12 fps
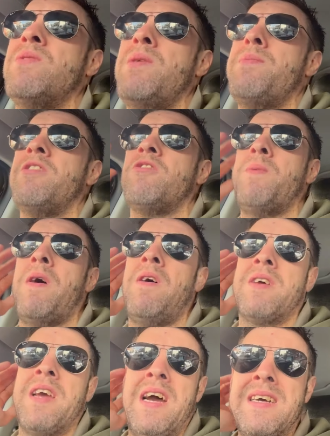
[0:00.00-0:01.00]
a week being a
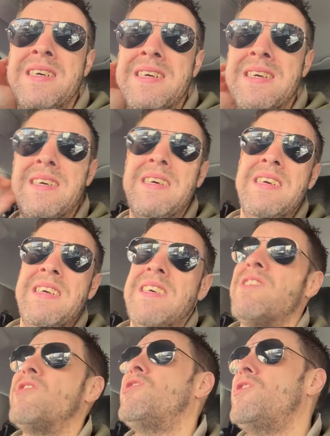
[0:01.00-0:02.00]
sparker,
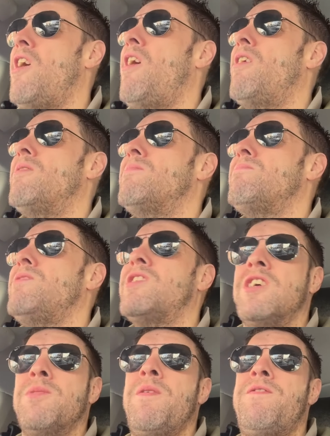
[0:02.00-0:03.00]
because you're not. You're
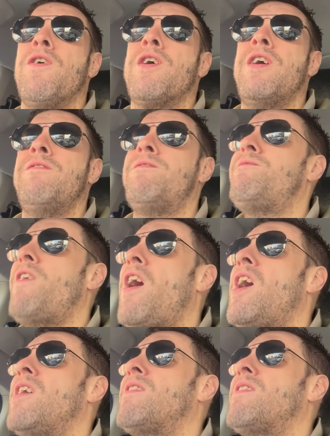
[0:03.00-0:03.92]
going to be fucking 5